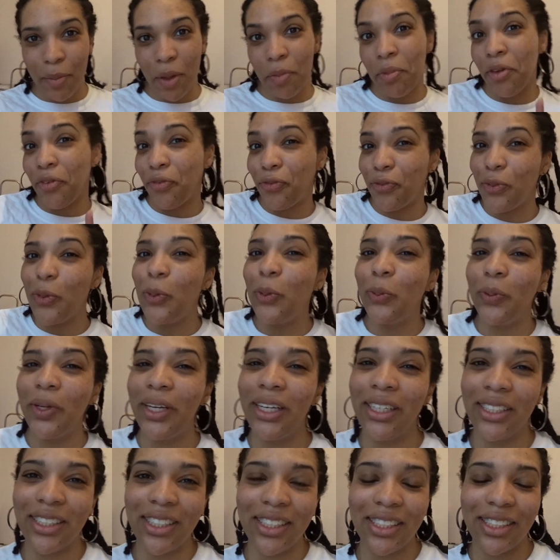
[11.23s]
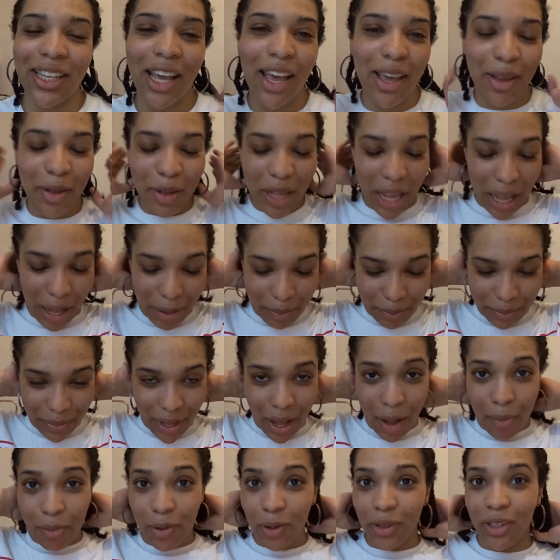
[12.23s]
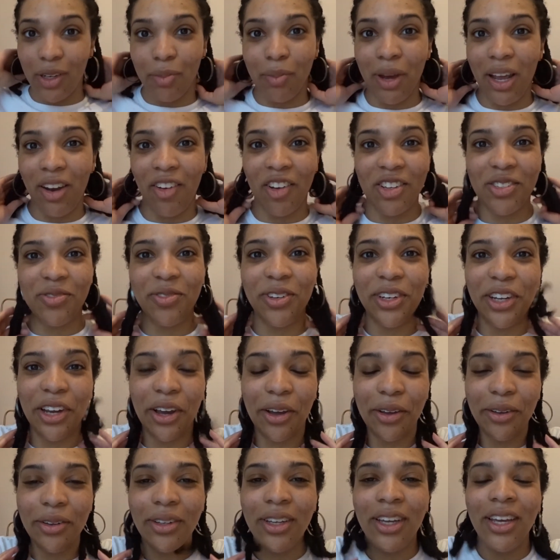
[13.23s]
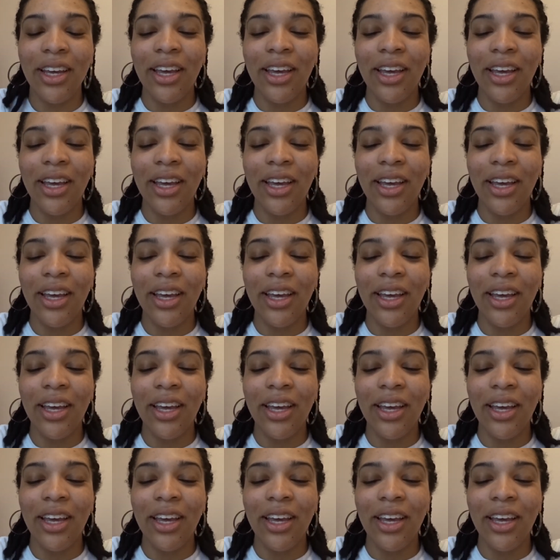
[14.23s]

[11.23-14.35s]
maybe 4 weeks since I uploaded my last video.